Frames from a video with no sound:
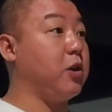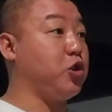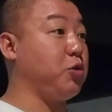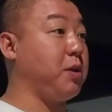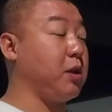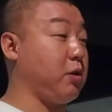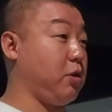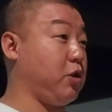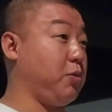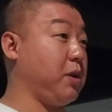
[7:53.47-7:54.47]
during
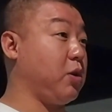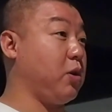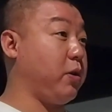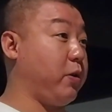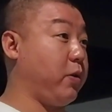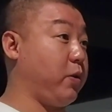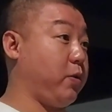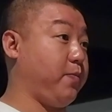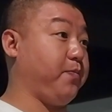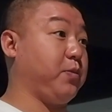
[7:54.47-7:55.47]

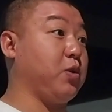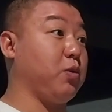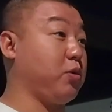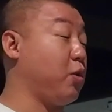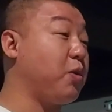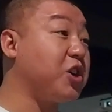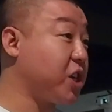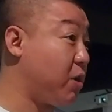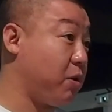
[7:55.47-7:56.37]
the rush hour,